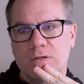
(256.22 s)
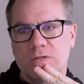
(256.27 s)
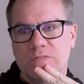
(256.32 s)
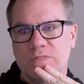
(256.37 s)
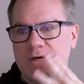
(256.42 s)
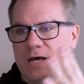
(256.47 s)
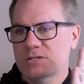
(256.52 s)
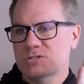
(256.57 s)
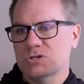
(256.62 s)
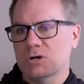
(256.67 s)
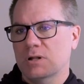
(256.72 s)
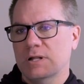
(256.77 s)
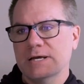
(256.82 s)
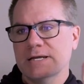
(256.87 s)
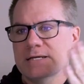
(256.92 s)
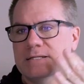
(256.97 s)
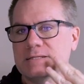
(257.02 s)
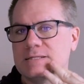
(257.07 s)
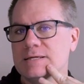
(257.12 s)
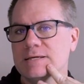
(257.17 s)
That's all I
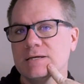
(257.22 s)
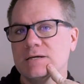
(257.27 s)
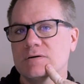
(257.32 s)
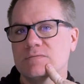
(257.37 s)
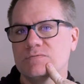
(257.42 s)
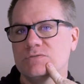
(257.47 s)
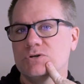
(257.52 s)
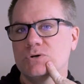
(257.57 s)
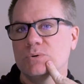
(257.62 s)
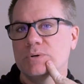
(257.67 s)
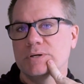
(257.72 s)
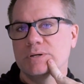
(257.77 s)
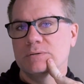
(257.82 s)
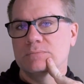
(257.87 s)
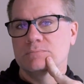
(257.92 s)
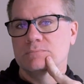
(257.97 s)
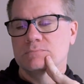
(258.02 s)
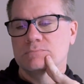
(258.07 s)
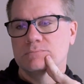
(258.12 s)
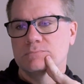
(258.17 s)
can think of doing
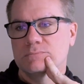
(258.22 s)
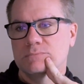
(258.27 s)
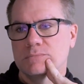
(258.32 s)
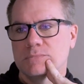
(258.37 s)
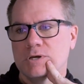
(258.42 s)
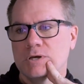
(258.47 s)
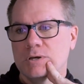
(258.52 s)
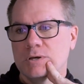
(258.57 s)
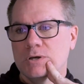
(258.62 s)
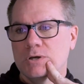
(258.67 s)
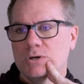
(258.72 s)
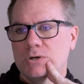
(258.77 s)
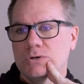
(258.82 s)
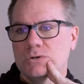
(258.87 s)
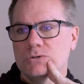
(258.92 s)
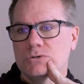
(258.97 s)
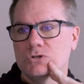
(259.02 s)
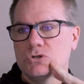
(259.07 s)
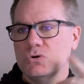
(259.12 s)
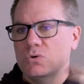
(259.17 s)

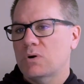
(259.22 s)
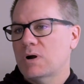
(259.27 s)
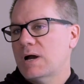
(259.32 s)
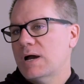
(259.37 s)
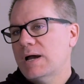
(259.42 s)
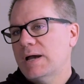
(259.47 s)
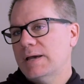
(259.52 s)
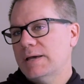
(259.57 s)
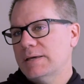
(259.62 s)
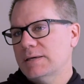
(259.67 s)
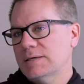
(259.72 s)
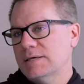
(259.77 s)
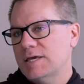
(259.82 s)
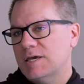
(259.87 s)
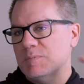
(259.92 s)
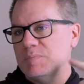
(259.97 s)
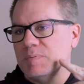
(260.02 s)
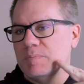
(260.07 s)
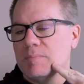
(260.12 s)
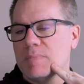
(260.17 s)
do I
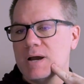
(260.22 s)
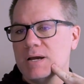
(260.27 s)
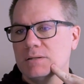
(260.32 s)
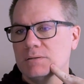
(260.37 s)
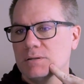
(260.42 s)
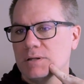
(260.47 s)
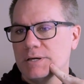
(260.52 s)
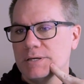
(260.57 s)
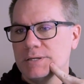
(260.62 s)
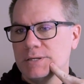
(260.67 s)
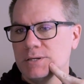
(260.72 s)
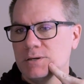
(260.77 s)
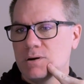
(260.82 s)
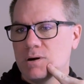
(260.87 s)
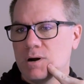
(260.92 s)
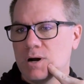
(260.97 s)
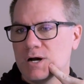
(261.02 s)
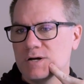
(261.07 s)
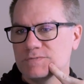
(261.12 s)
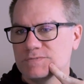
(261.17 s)
keep my lighting
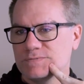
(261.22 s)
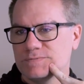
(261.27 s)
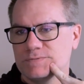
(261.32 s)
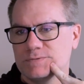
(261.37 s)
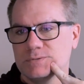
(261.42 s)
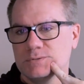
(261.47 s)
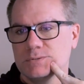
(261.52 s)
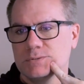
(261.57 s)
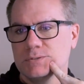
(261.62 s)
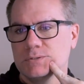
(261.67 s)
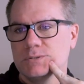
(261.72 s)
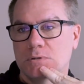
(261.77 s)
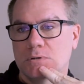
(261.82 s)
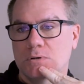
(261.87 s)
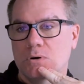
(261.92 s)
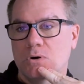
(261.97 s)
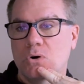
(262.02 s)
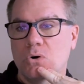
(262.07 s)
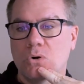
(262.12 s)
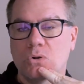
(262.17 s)
off
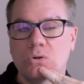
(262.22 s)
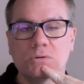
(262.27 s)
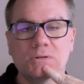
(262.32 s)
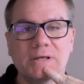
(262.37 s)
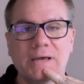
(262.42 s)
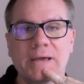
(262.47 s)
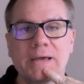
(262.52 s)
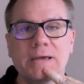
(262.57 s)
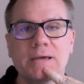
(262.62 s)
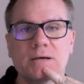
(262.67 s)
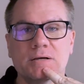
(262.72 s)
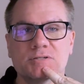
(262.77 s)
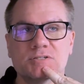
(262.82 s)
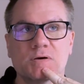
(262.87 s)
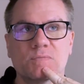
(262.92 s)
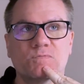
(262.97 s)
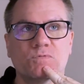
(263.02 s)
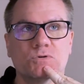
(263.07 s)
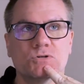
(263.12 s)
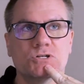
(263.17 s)
a whole day
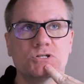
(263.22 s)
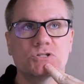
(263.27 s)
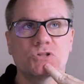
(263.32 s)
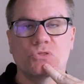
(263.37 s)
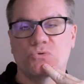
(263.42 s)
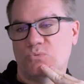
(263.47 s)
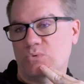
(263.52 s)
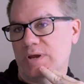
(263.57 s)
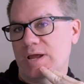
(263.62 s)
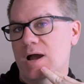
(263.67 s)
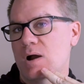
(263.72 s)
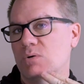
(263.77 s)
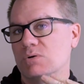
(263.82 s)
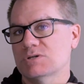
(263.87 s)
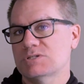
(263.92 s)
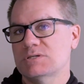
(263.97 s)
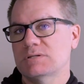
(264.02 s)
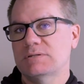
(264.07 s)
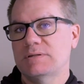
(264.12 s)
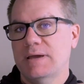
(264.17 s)
except for just three
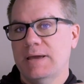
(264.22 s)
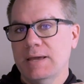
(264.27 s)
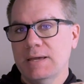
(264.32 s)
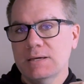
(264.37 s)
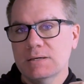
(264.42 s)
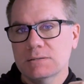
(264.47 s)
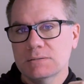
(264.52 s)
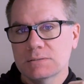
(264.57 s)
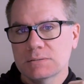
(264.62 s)
hours a day?